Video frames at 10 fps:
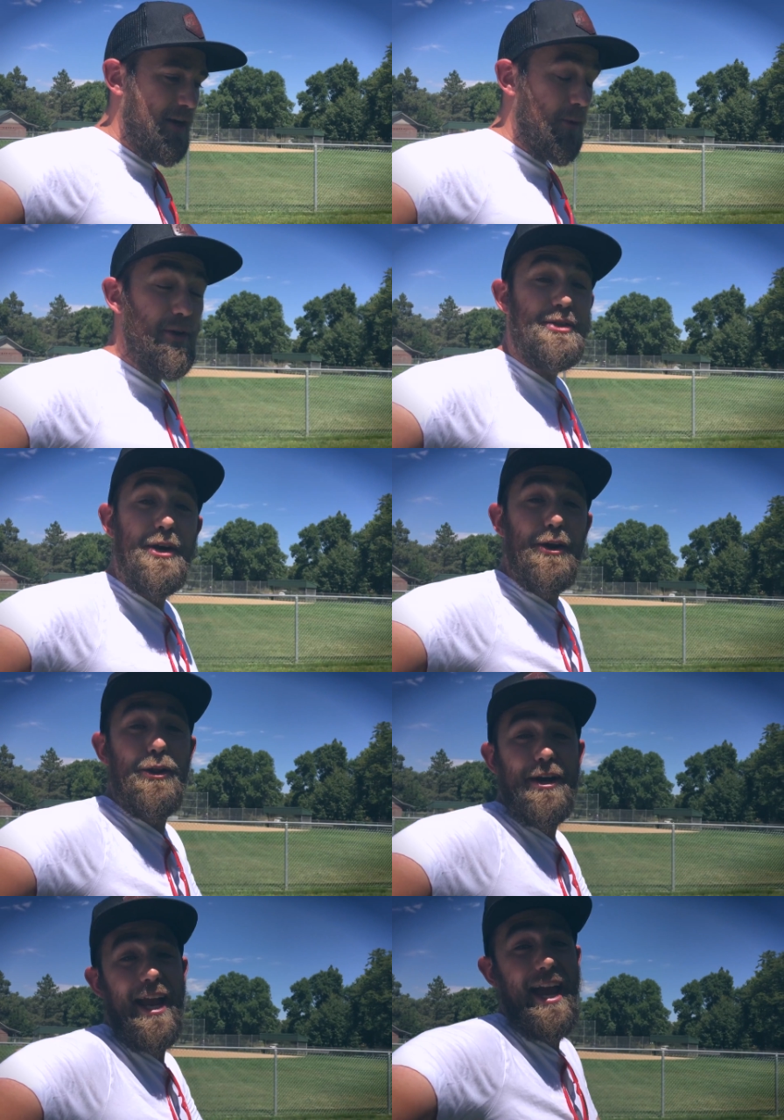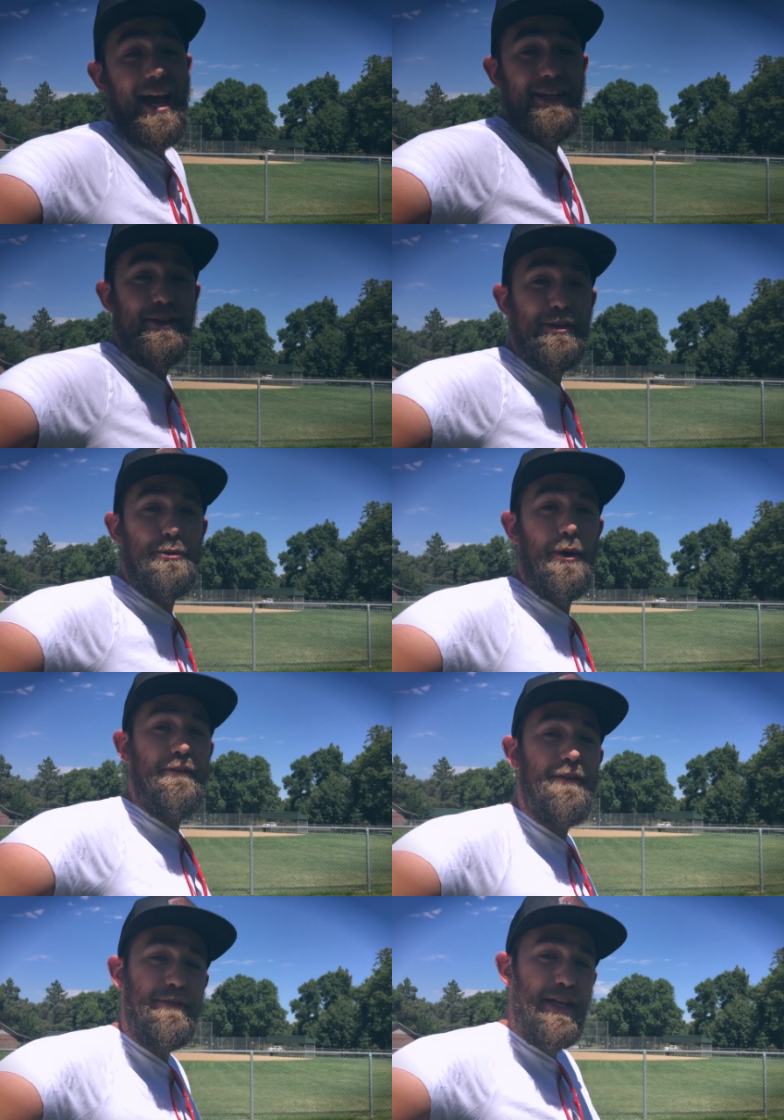We're also going to look ahead to the
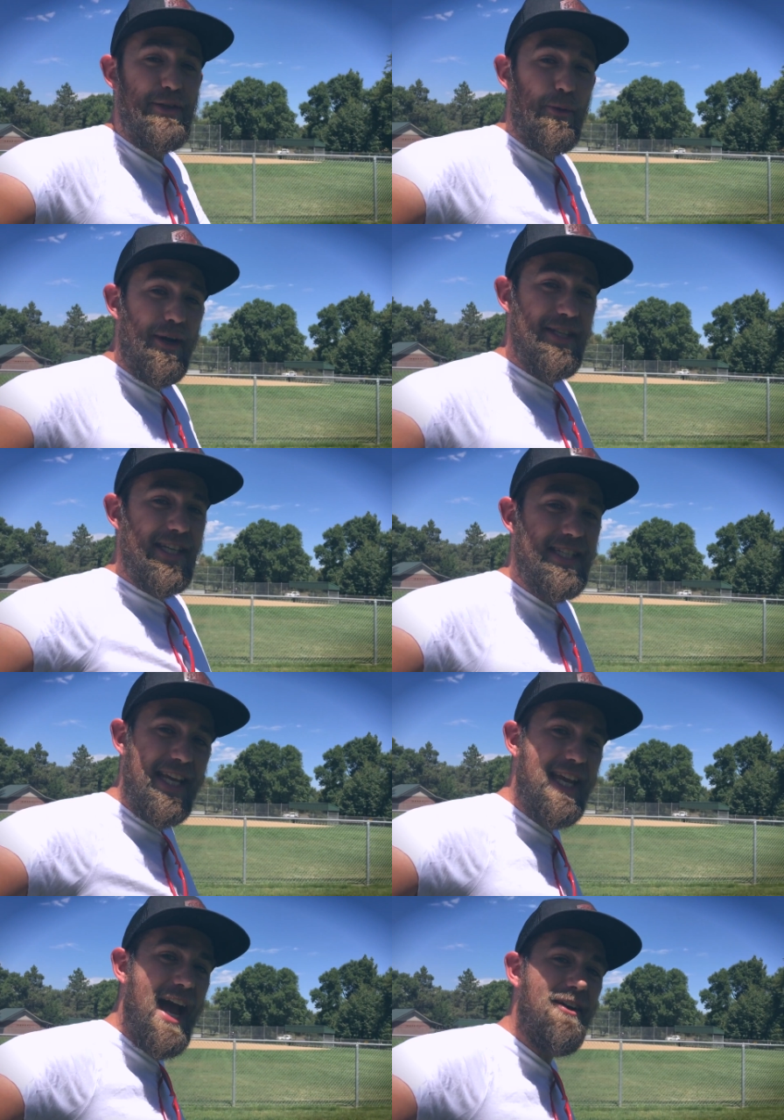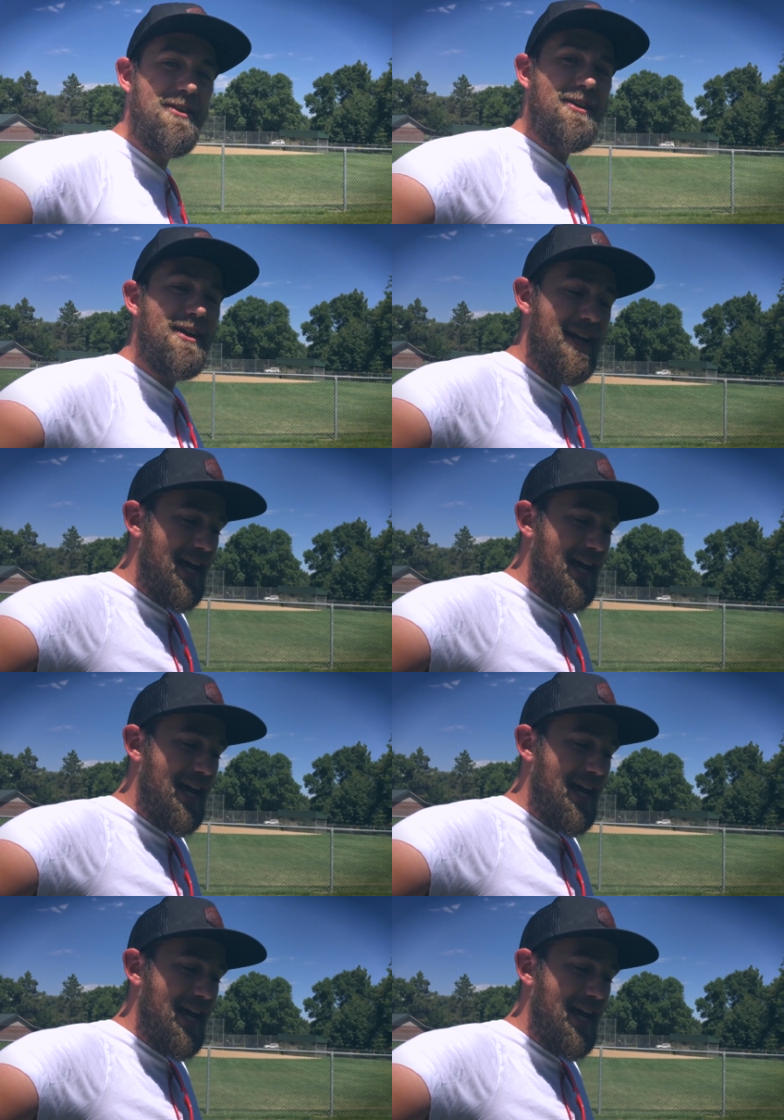2015 2016 calendar.